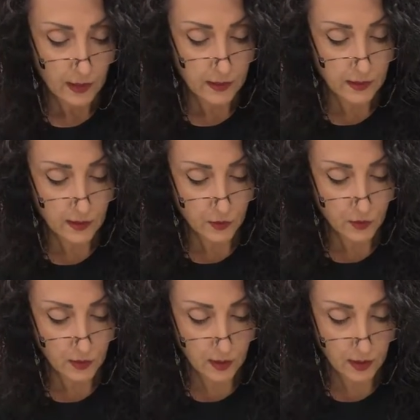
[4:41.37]
And touch
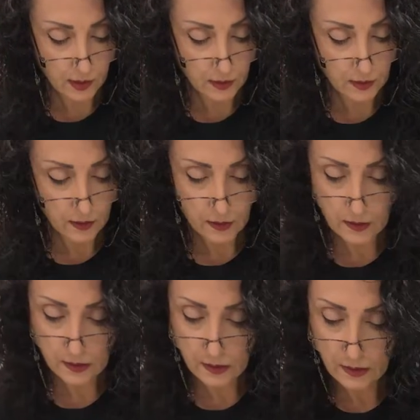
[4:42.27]
the line.
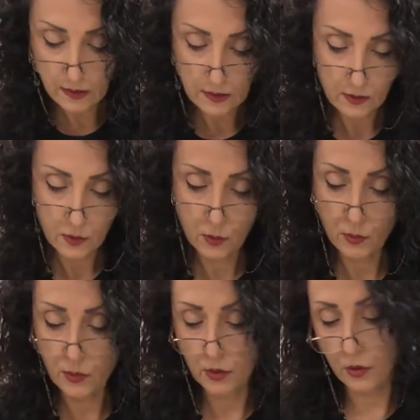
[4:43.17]

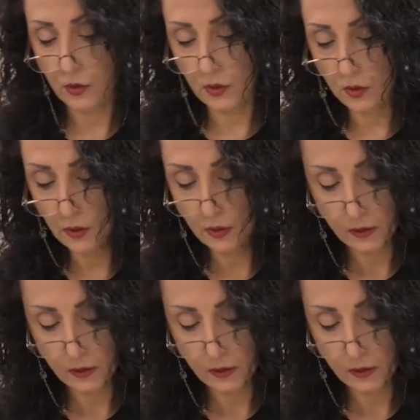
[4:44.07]
2 inches.